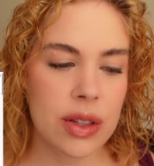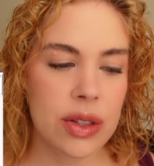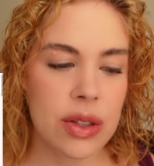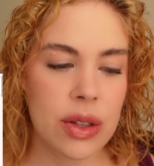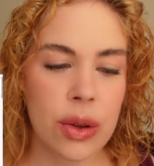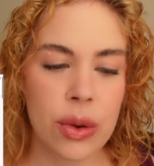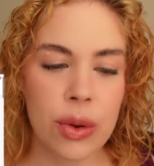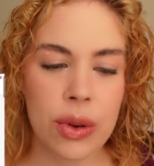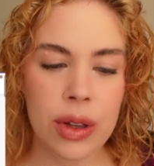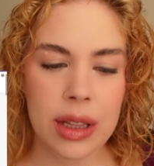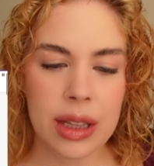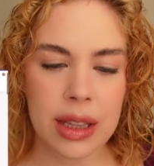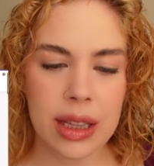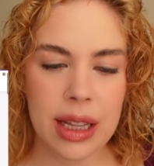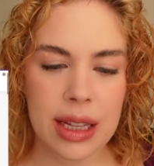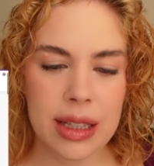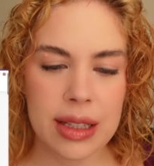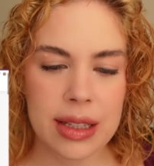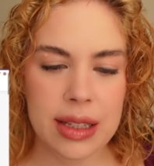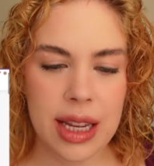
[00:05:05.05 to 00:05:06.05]
So
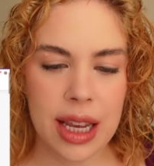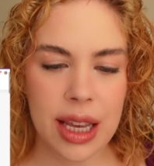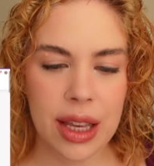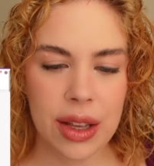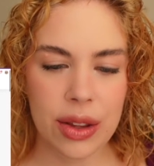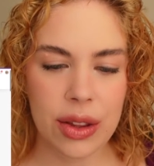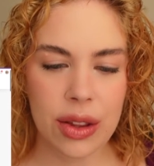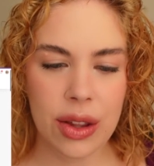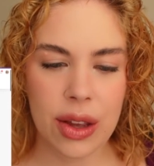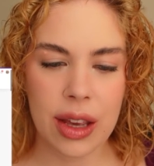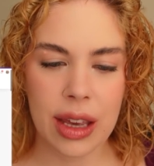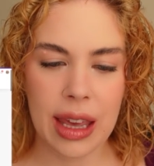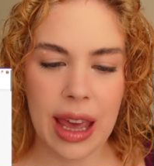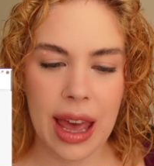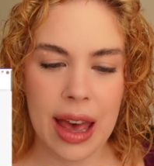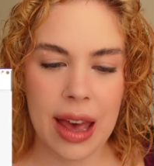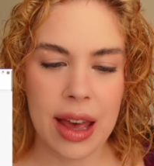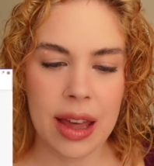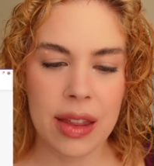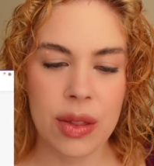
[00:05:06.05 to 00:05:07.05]
let's take a look
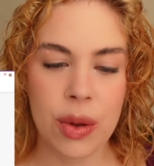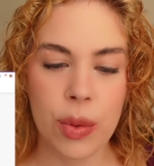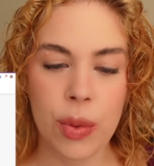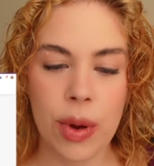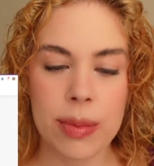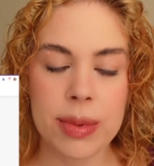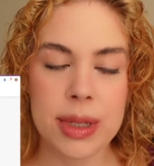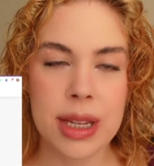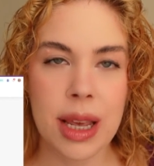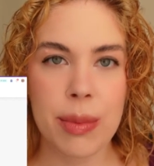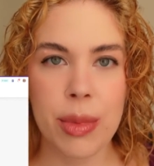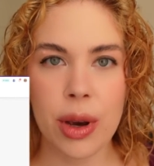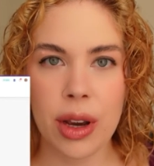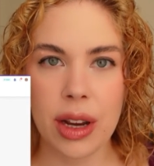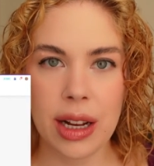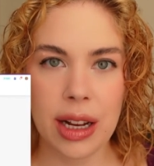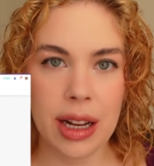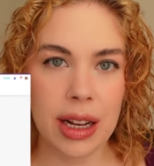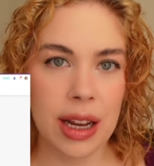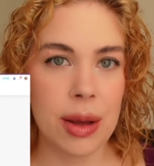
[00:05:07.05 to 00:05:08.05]
at the website
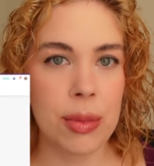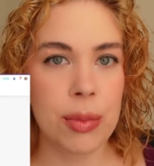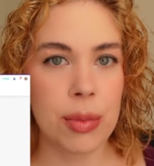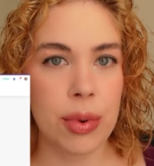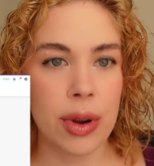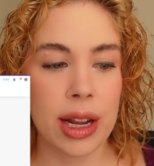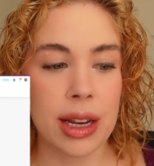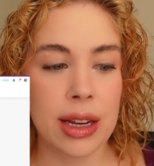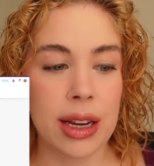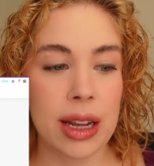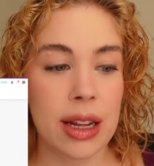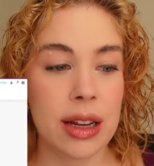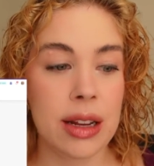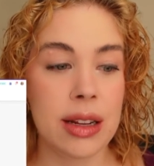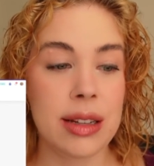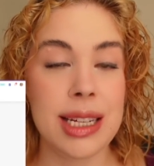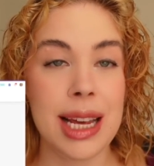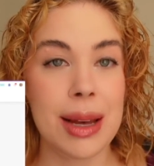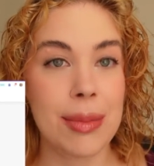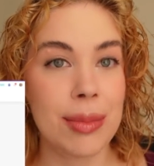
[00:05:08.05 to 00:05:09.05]
marketing and branding
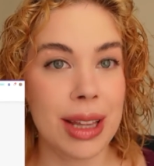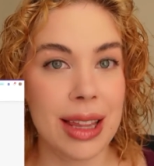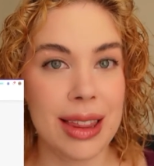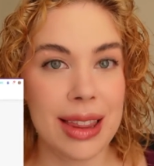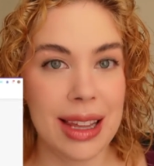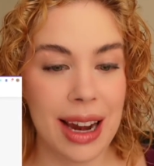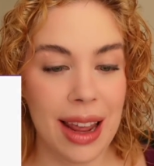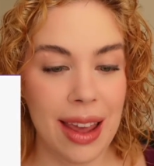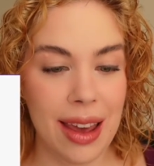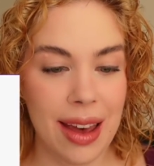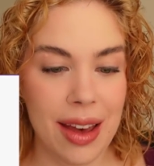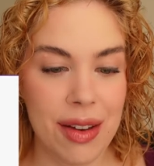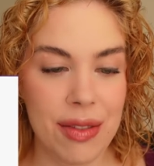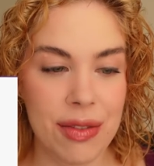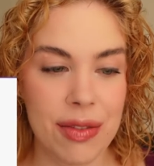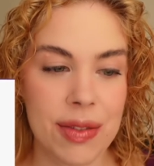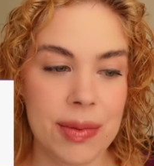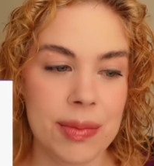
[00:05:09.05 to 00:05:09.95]
template that I have.